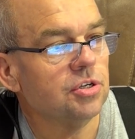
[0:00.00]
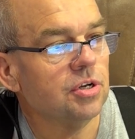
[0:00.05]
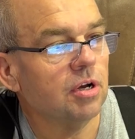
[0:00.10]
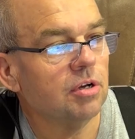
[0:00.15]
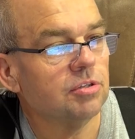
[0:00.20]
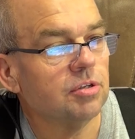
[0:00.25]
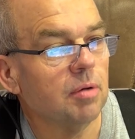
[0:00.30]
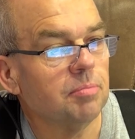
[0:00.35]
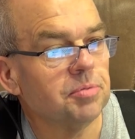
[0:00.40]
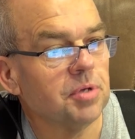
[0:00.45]

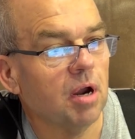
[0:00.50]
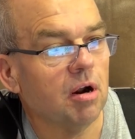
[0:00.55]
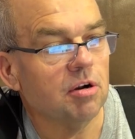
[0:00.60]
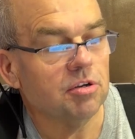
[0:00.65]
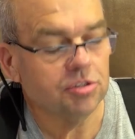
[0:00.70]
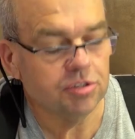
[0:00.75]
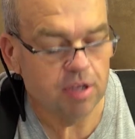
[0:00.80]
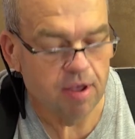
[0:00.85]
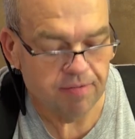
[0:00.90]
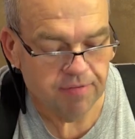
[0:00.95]
I'm sorry,
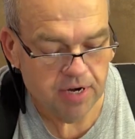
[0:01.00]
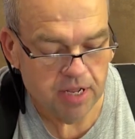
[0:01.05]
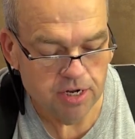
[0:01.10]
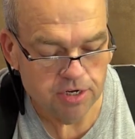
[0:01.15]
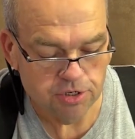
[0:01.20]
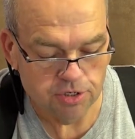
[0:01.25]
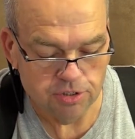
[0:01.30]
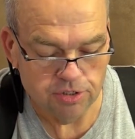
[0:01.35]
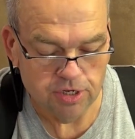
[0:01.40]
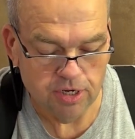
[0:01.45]
7-inch
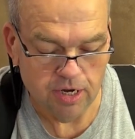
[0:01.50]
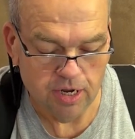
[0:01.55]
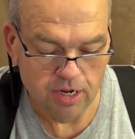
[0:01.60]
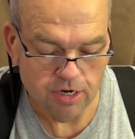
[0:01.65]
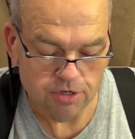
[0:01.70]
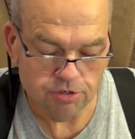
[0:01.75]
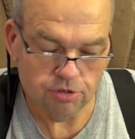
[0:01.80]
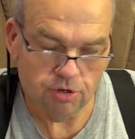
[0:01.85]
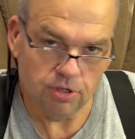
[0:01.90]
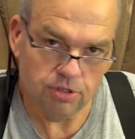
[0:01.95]
and
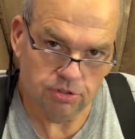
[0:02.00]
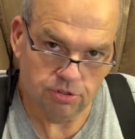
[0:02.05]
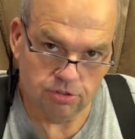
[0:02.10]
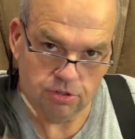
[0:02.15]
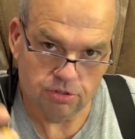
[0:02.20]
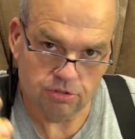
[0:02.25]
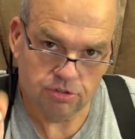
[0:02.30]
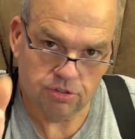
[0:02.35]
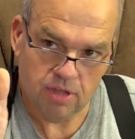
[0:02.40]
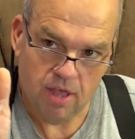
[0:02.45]
10-inch. So this is the
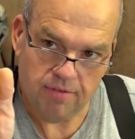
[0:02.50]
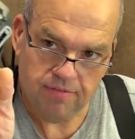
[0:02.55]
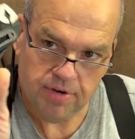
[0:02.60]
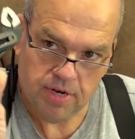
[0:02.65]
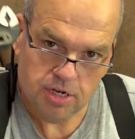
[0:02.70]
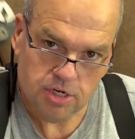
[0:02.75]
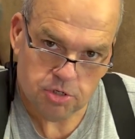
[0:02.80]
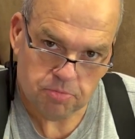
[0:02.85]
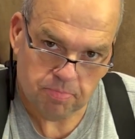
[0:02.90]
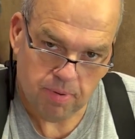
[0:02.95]

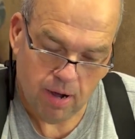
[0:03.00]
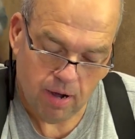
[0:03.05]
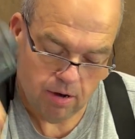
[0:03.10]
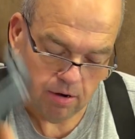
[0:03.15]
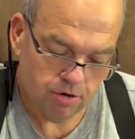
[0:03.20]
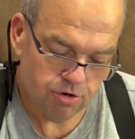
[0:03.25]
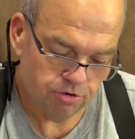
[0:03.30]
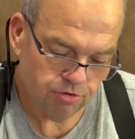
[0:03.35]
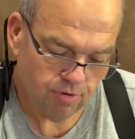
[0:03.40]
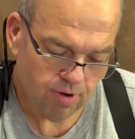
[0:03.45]
7-inch
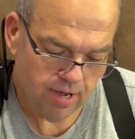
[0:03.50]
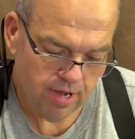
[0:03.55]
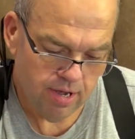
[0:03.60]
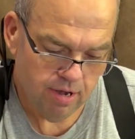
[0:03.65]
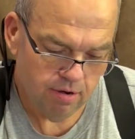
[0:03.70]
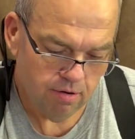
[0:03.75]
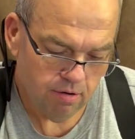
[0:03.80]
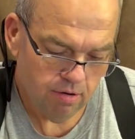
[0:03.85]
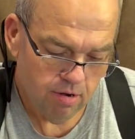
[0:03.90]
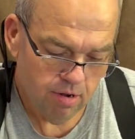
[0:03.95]
pliers right
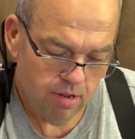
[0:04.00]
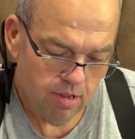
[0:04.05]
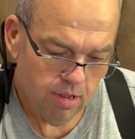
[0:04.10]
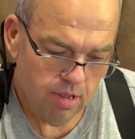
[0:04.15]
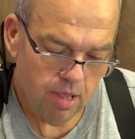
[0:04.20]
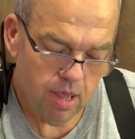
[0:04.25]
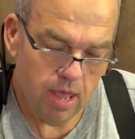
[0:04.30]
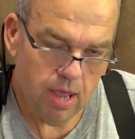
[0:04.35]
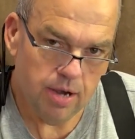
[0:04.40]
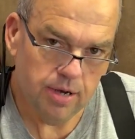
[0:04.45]
here,
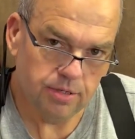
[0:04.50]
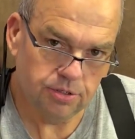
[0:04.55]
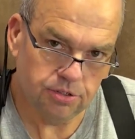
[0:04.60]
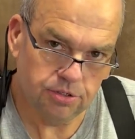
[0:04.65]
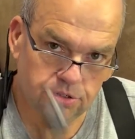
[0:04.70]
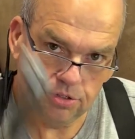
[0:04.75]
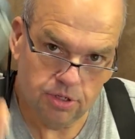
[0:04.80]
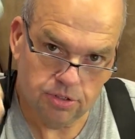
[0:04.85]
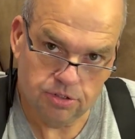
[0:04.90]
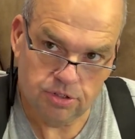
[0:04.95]
and this is
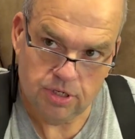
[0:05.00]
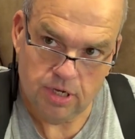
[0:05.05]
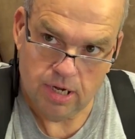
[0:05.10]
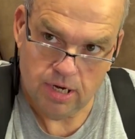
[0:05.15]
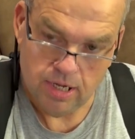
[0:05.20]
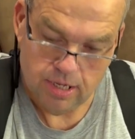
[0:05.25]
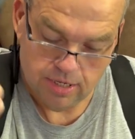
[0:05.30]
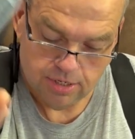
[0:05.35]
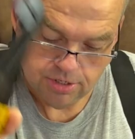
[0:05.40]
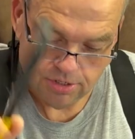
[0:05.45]
the
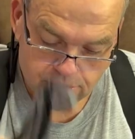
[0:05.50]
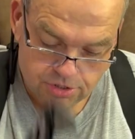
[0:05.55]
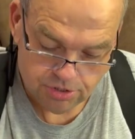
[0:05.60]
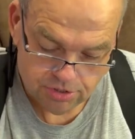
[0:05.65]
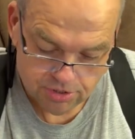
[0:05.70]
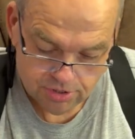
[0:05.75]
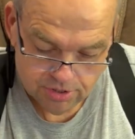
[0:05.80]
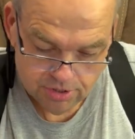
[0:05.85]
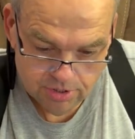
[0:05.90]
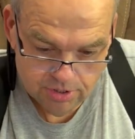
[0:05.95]
10-inch.
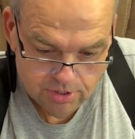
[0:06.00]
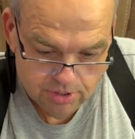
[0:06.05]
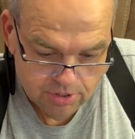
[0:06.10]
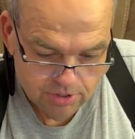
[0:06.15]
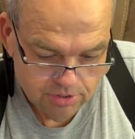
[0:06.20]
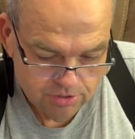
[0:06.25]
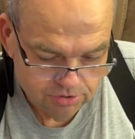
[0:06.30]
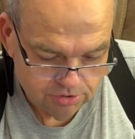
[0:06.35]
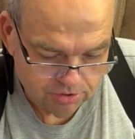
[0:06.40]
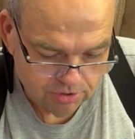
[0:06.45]

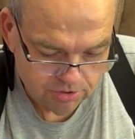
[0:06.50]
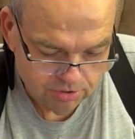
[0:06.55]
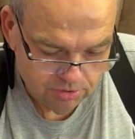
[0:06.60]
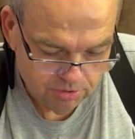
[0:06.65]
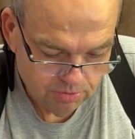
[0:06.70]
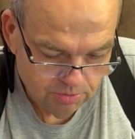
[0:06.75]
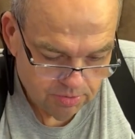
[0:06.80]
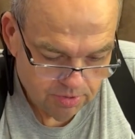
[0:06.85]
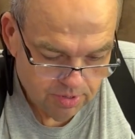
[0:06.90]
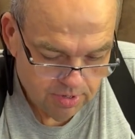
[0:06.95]

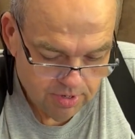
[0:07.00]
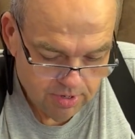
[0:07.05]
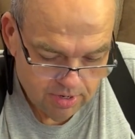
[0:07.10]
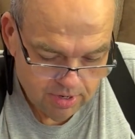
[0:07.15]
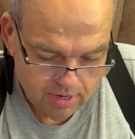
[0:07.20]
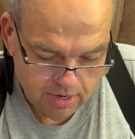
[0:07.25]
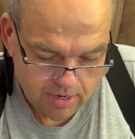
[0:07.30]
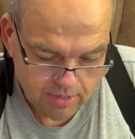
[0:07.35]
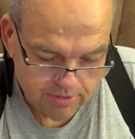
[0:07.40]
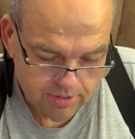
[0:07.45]
So
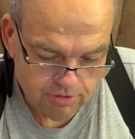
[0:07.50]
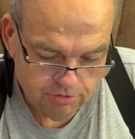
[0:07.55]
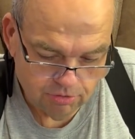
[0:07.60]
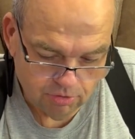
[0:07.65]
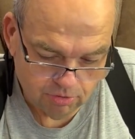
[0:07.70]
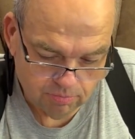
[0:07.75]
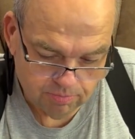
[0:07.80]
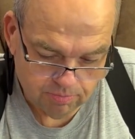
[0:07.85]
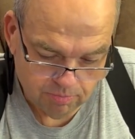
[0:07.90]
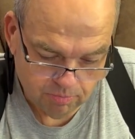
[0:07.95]
these
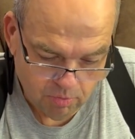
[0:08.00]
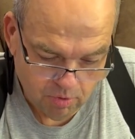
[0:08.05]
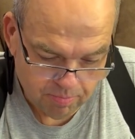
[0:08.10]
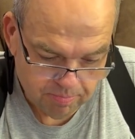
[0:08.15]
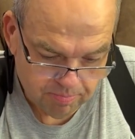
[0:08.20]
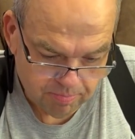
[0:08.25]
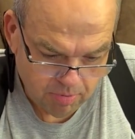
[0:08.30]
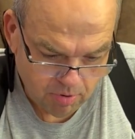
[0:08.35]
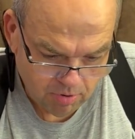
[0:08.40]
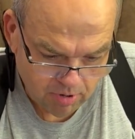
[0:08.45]
are
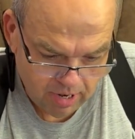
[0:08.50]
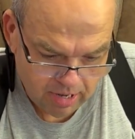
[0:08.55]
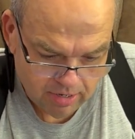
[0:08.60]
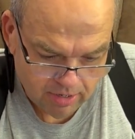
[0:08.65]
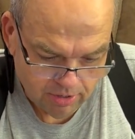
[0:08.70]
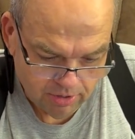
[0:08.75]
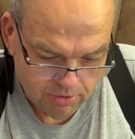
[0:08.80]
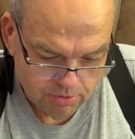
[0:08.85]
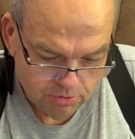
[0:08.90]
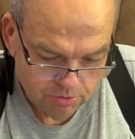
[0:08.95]
bought at
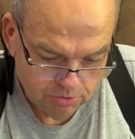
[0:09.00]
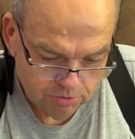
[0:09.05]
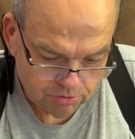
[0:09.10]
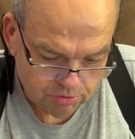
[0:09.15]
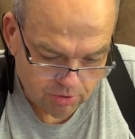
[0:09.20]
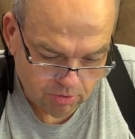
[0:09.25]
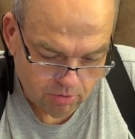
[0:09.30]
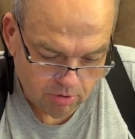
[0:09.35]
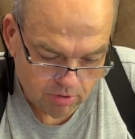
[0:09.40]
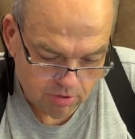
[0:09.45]
Lowe's.
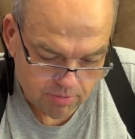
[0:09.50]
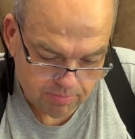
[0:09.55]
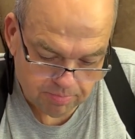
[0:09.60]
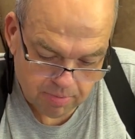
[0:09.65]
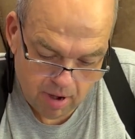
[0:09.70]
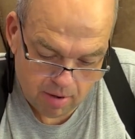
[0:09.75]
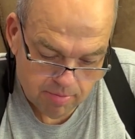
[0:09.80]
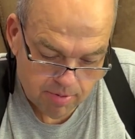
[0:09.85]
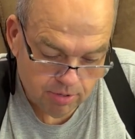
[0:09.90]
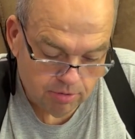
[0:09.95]
They're
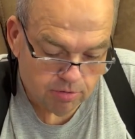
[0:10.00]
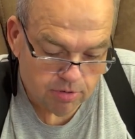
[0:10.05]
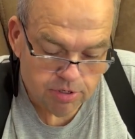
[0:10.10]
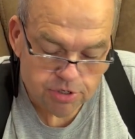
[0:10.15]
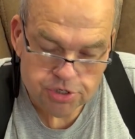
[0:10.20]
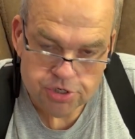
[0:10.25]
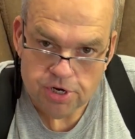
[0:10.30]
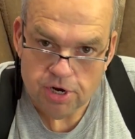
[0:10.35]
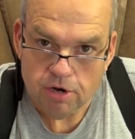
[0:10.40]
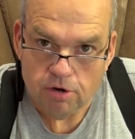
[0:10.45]
probably on the
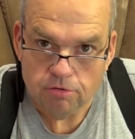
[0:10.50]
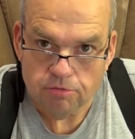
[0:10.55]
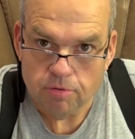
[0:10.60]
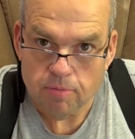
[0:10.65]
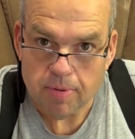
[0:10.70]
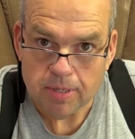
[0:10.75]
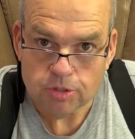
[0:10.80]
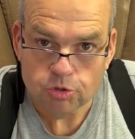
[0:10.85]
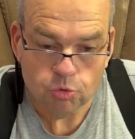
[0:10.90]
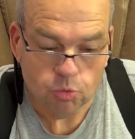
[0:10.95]
shelf,
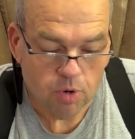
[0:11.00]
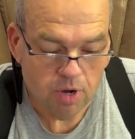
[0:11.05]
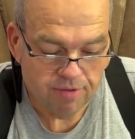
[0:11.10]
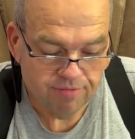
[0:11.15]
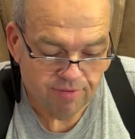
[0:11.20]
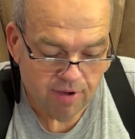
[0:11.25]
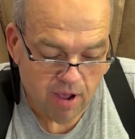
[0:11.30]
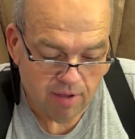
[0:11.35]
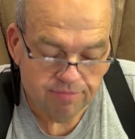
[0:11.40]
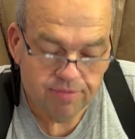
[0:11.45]
about
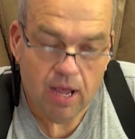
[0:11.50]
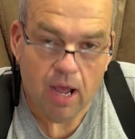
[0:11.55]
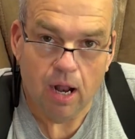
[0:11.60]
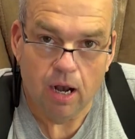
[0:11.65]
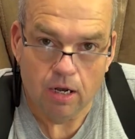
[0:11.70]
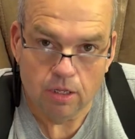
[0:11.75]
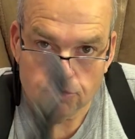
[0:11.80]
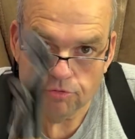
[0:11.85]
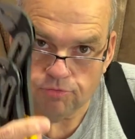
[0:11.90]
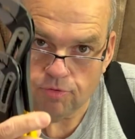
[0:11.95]

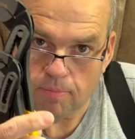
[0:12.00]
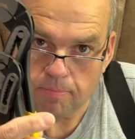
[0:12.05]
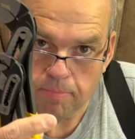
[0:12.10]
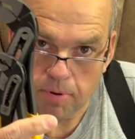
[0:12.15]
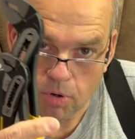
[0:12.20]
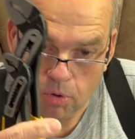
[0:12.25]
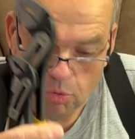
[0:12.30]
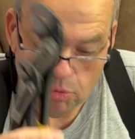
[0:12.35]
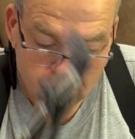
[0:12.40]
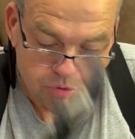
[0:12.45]
$25 for
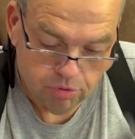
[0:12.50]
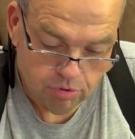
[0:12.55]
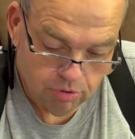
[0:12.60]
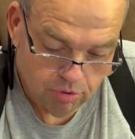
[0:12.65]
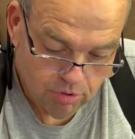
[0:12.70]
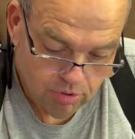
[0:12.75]
both.